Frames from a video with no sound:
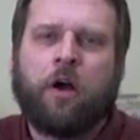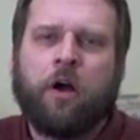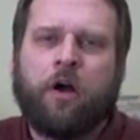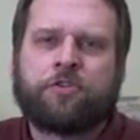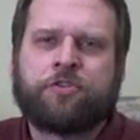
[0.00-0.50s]

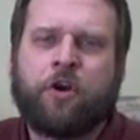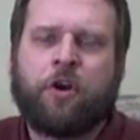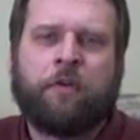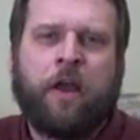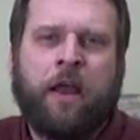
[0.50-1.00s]

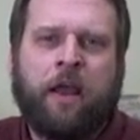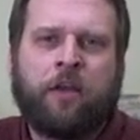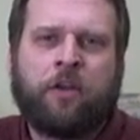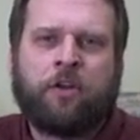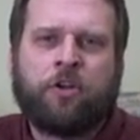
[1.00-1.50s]
serve a
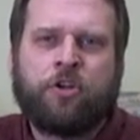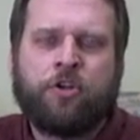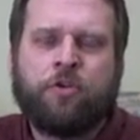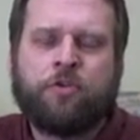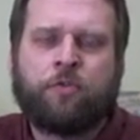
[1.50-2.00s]

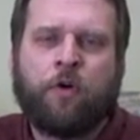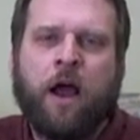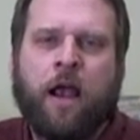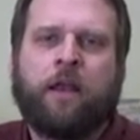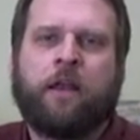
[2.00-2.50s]
huge
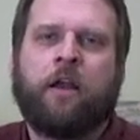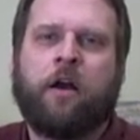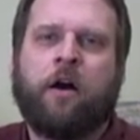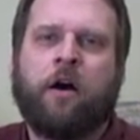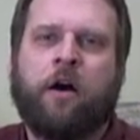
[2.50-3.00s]
variety
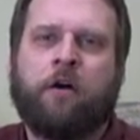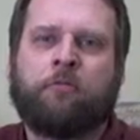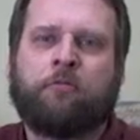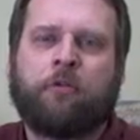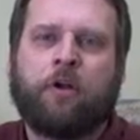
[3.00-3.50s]

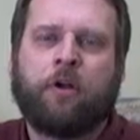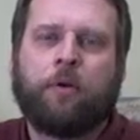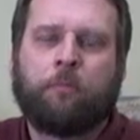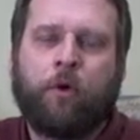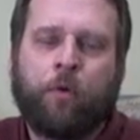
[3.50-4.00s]
of
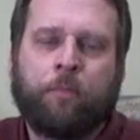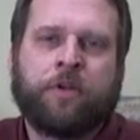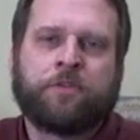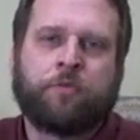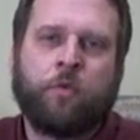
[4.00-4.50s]

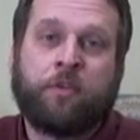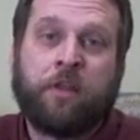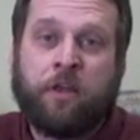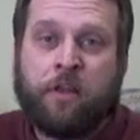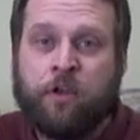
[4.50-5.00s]
purpose
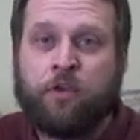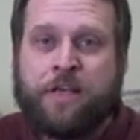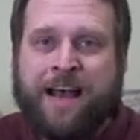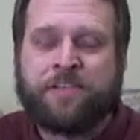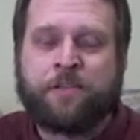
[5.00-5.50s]
within the New
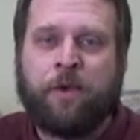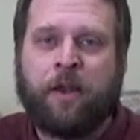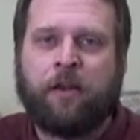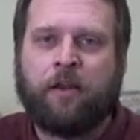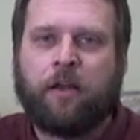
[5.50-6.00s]
Testament.
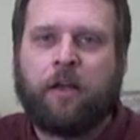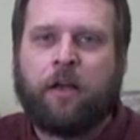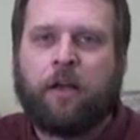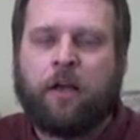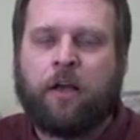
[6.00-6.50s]

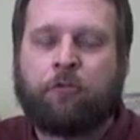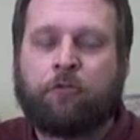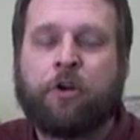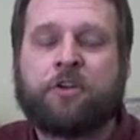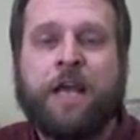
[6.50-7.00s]

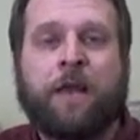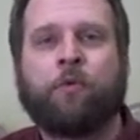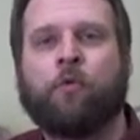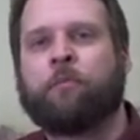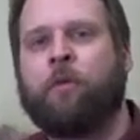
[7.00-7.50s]
For
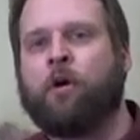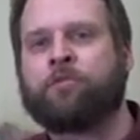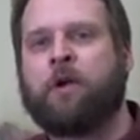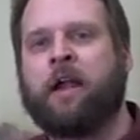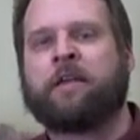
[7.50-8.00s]
example, when Paul's
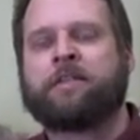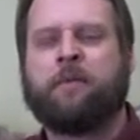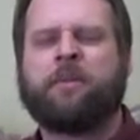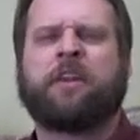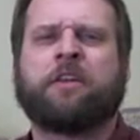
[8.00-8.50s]
writing
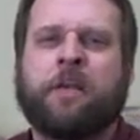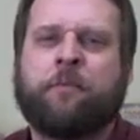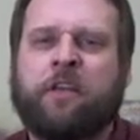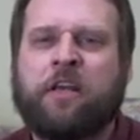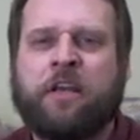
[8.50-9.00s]
Timothy,
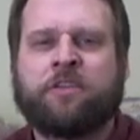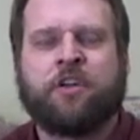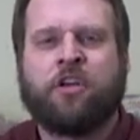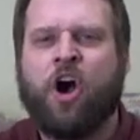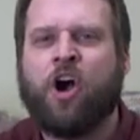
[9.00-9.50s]
Timothy is a
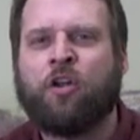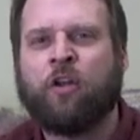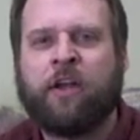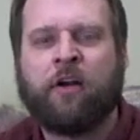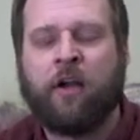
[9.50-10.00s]
young
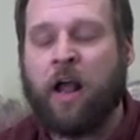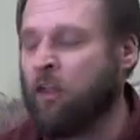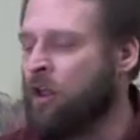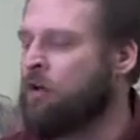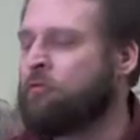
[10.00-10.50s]
leader, and I
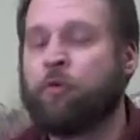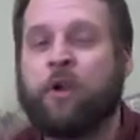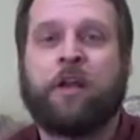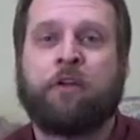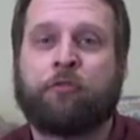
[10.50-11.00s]
love
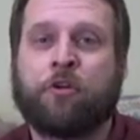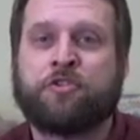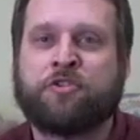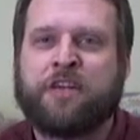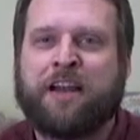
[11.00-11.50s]
reading 1st
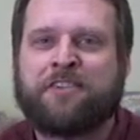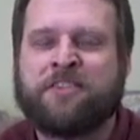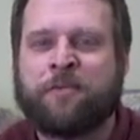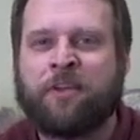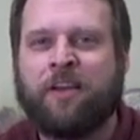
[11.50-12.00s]
and 2nd
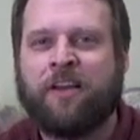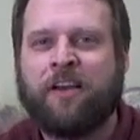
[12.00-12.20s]
Timothy